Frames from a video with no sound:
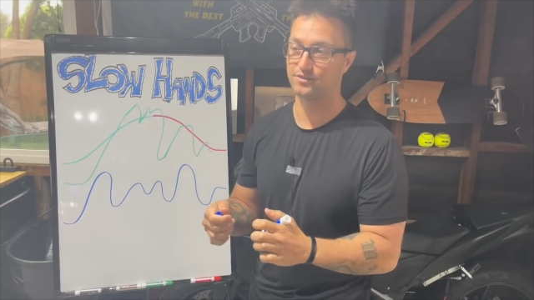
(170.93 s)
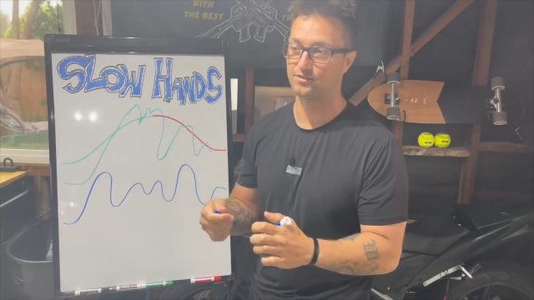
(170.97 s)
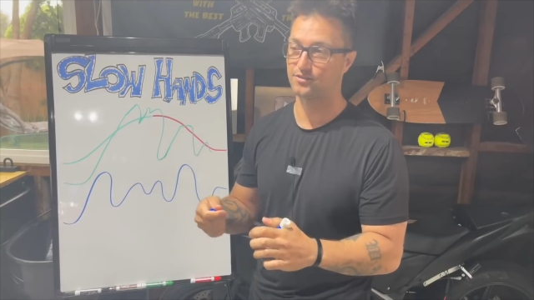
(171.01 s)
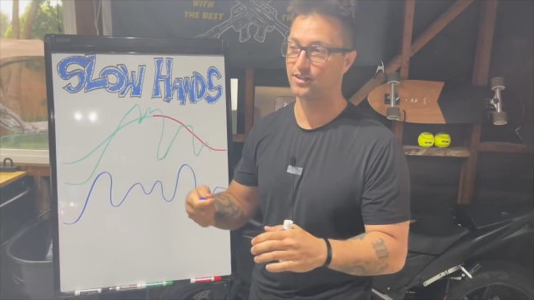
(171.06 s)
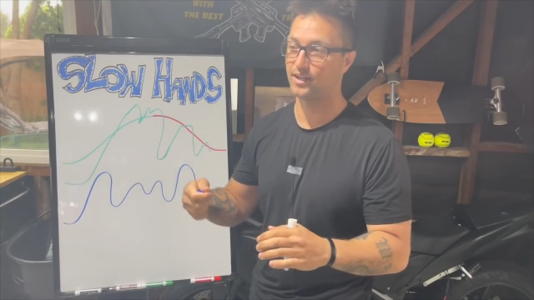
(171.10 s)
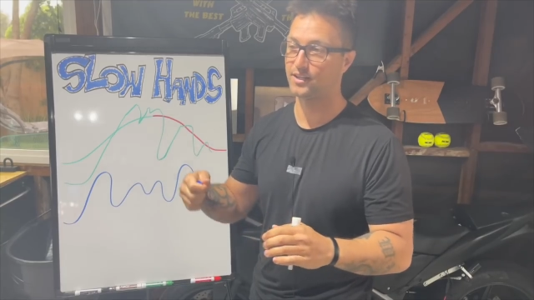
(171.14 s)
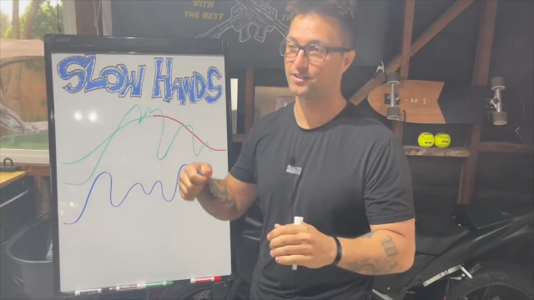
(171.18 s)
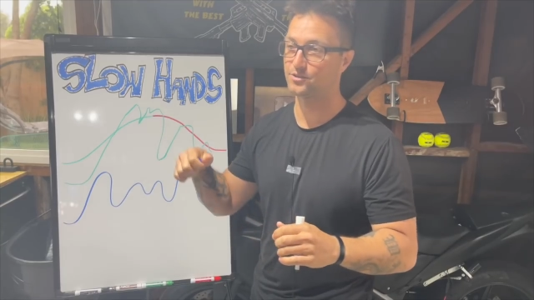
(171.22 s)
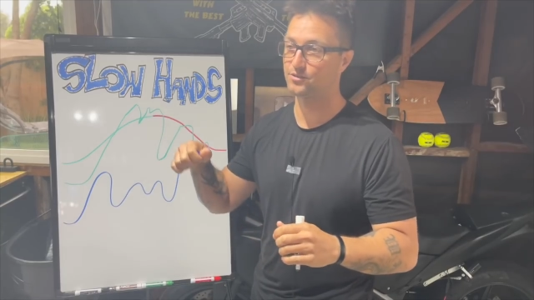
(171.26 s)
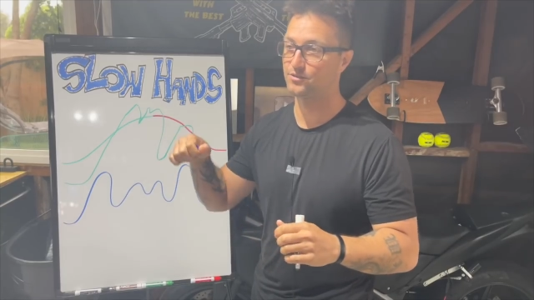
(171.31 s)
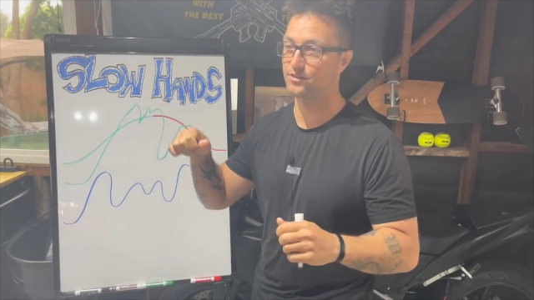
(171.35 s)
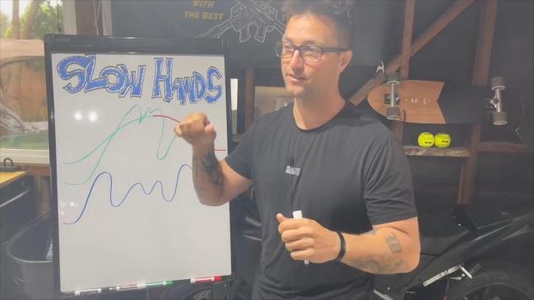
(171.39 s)
They're
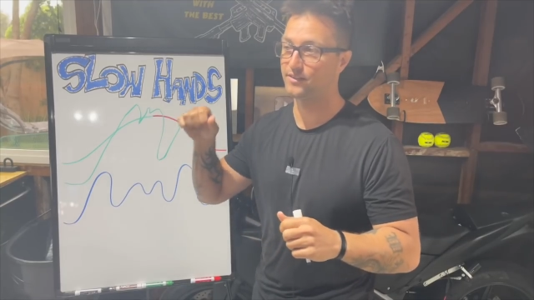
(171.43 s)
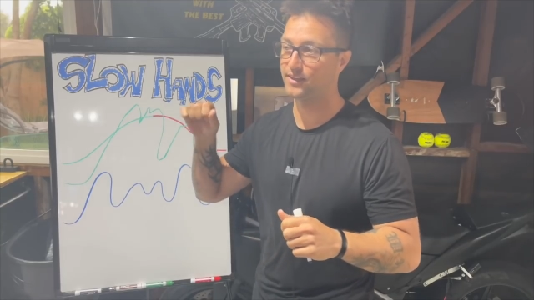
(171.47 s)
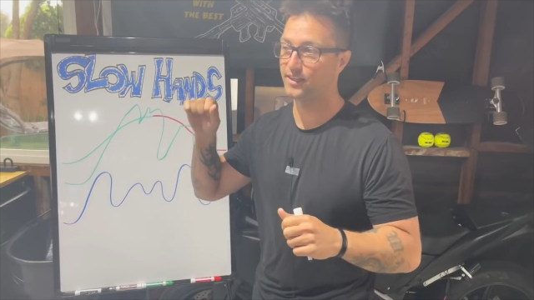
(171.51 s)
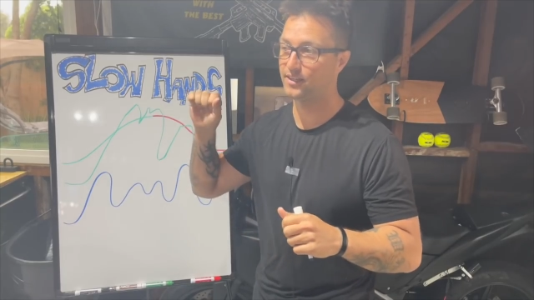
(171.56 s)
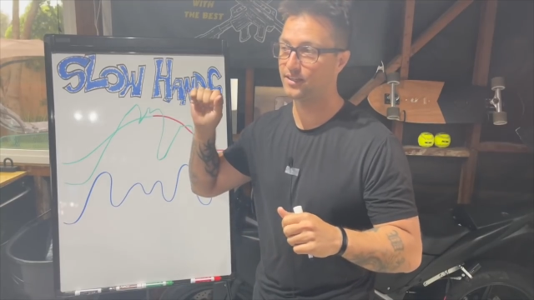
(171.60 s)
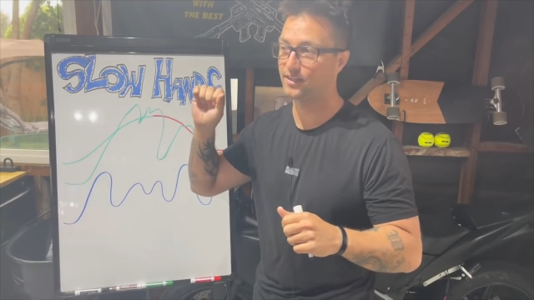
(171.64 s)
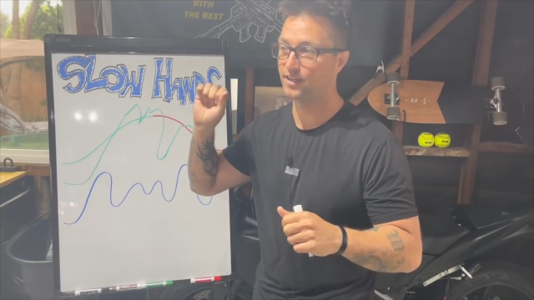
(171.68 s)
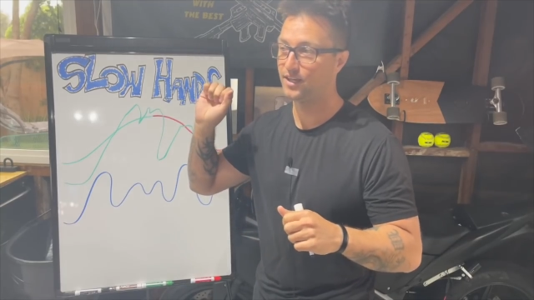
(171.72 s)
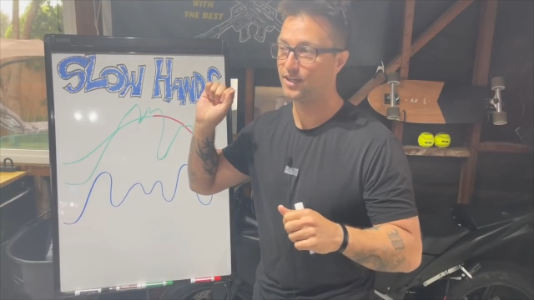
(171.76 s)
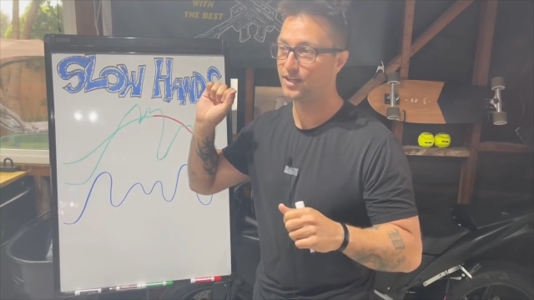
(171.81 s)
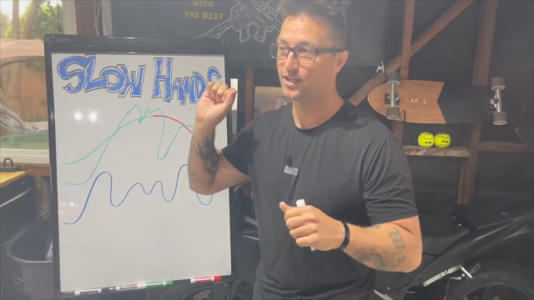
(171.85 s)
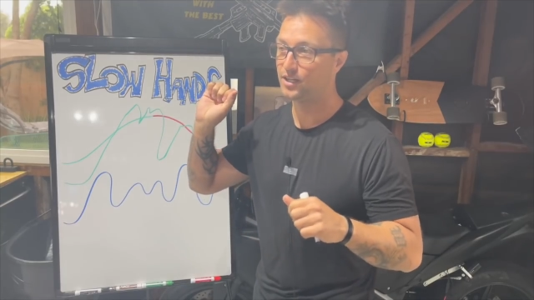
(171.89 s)
not doing
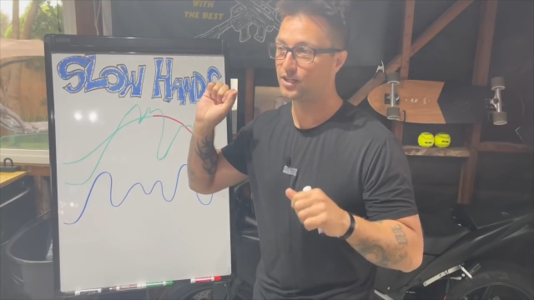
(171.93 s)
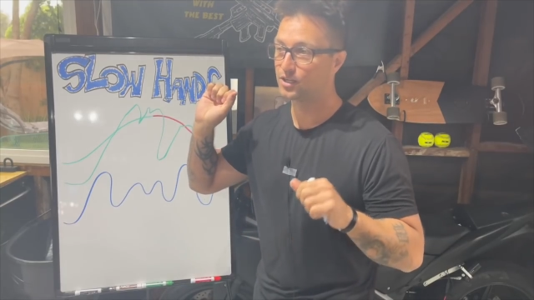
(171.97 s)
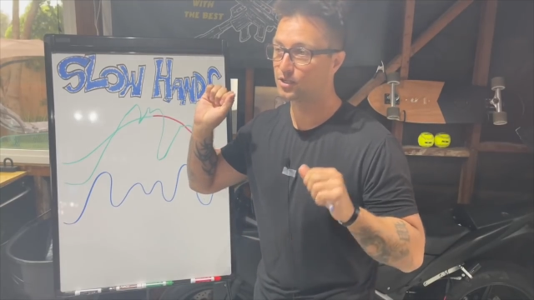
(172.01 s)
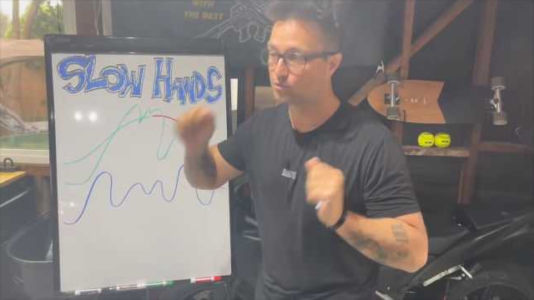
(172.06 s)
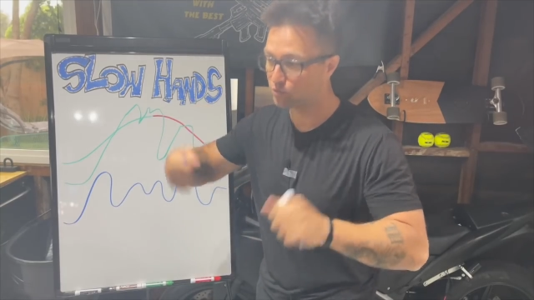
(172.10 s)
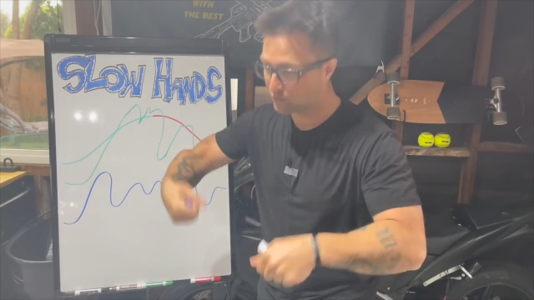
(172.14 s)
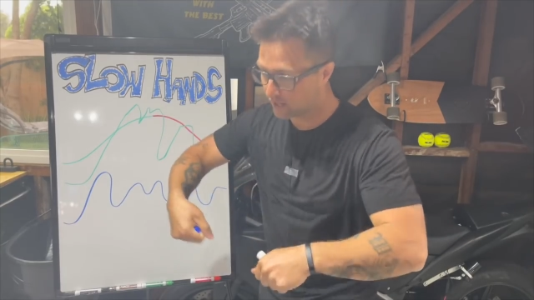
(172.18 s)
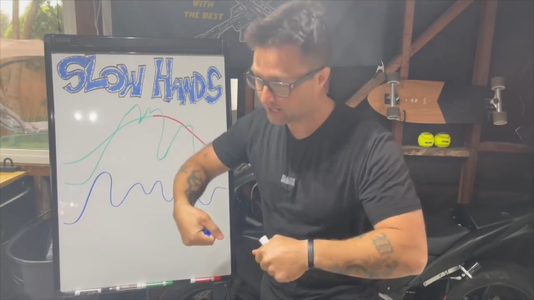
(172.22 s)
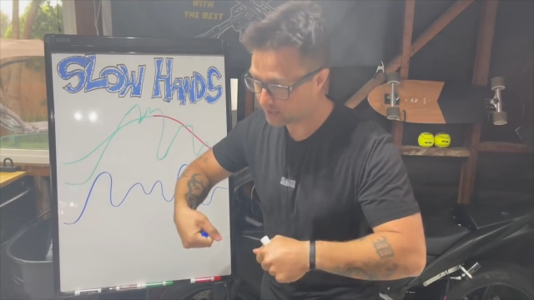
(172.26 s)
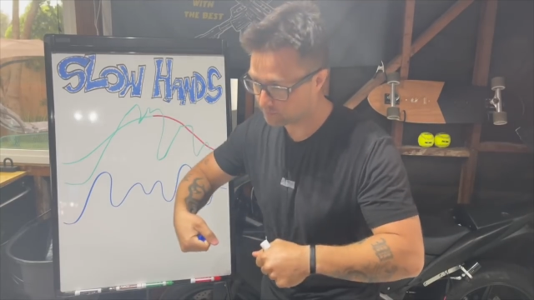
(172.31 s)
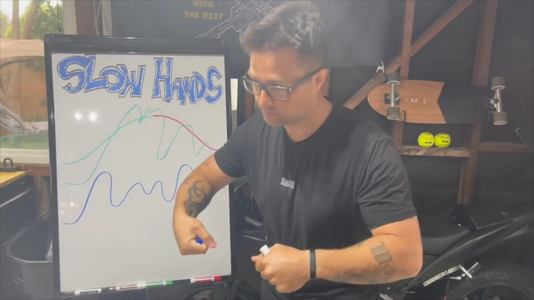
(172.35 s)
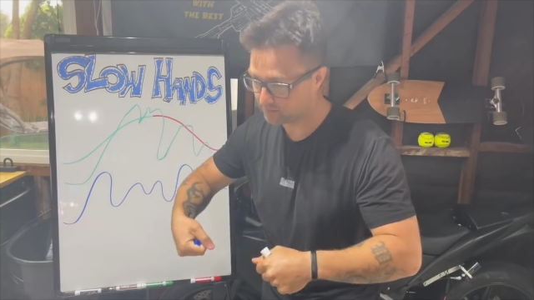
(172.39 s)
anything
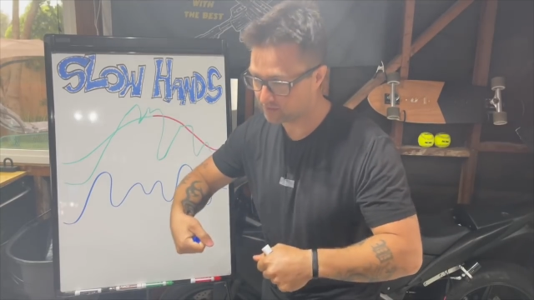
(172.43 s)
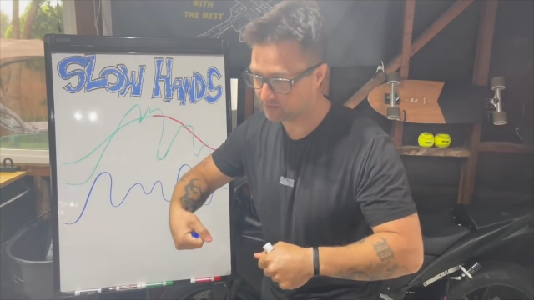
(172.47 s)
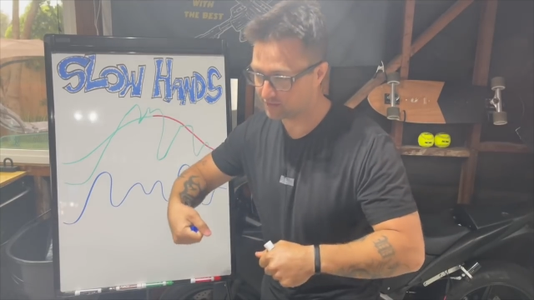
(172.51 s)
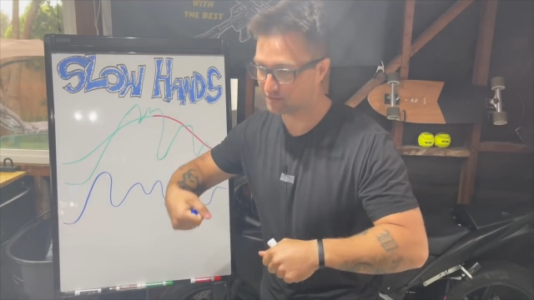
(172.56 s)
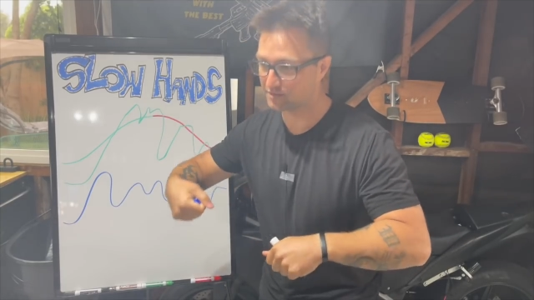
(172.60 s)
grabby